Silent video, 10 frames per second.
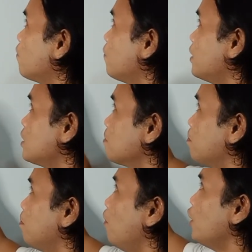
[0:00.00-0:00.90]
for this
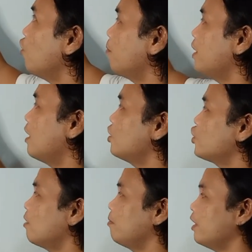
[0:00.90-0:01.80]
polynomial
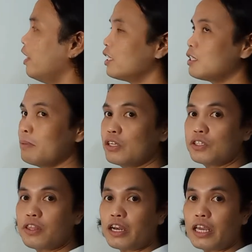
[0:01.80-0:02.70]
shall be x minus
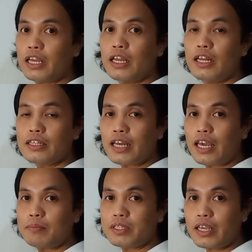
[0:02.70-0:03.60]
3
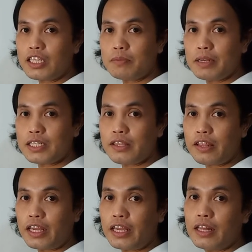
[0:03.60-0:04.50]
times x plus
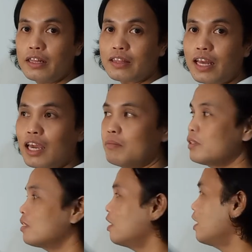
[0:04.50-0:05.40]
3
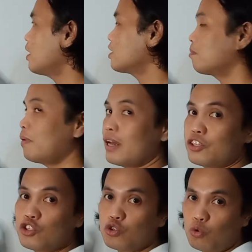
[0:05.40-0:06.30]
times x
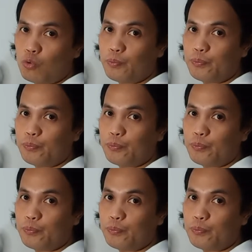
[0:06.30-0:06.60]
plus 2.